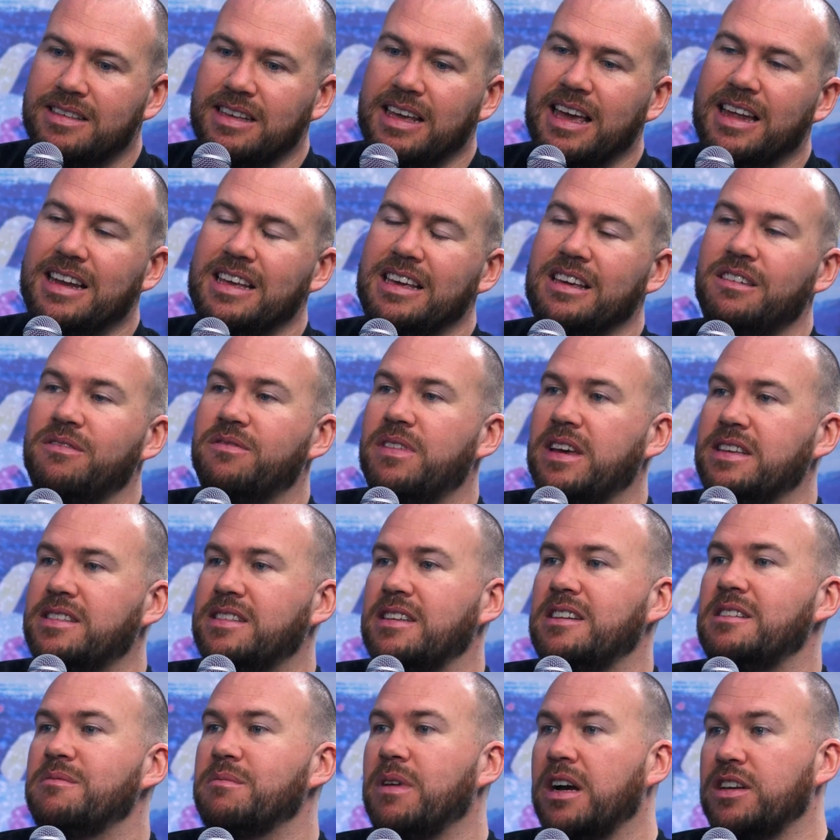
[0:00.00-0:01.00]
getting
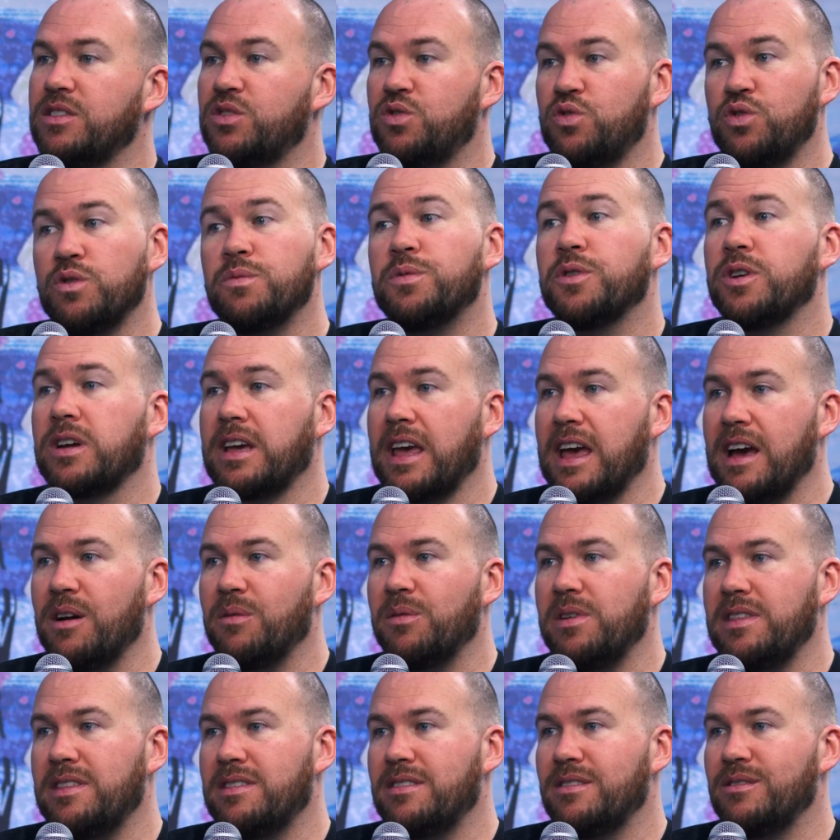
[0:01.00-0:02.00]
invested in my super account,
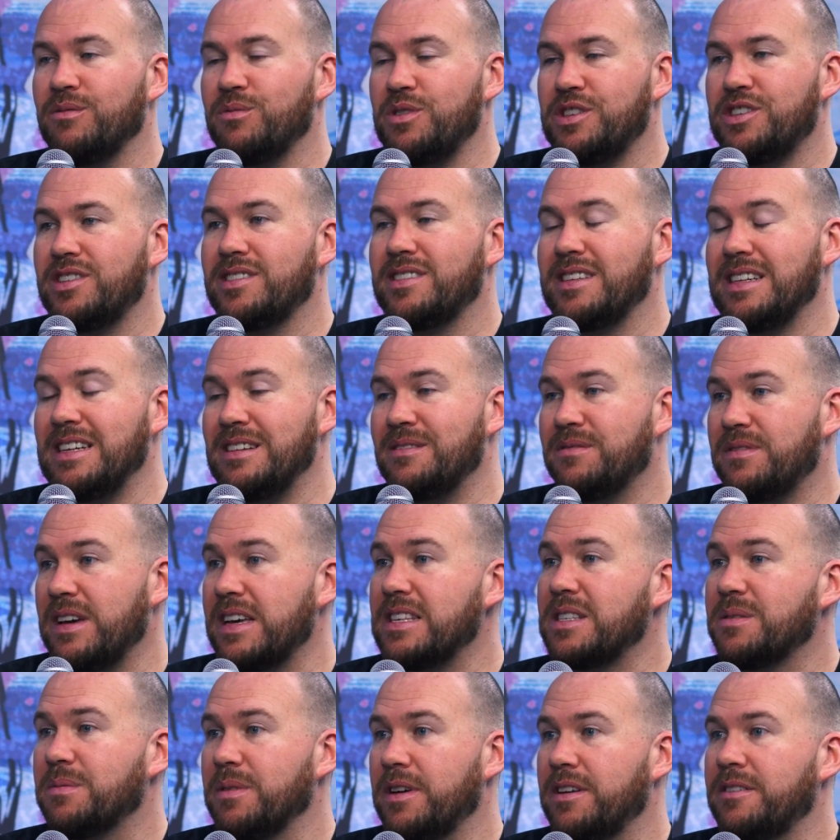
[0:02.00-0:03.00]
which is an
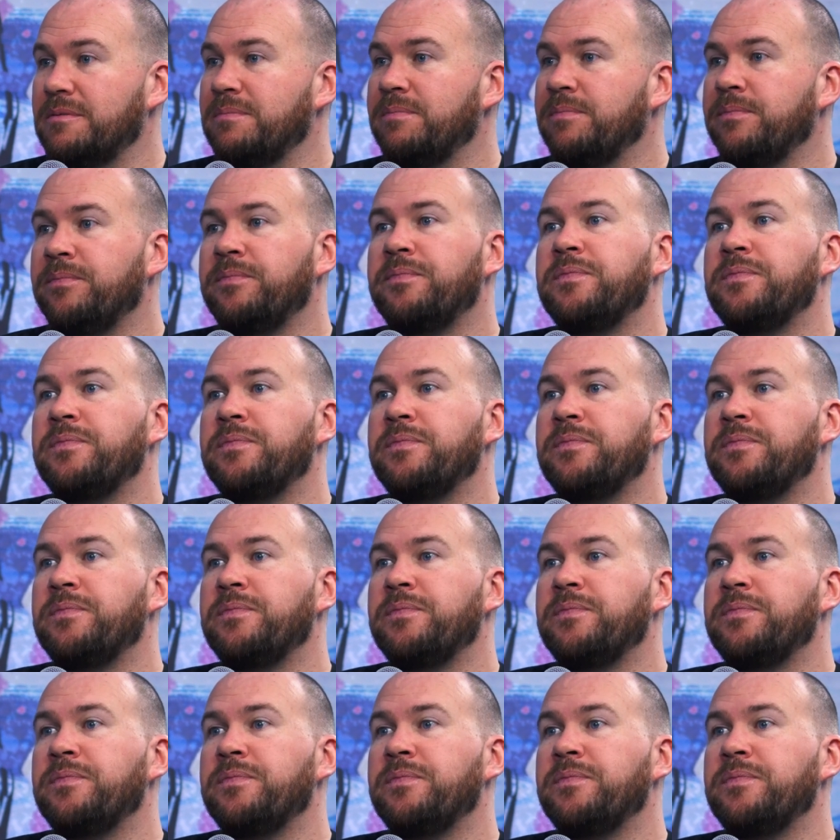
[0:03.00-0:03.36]
investment,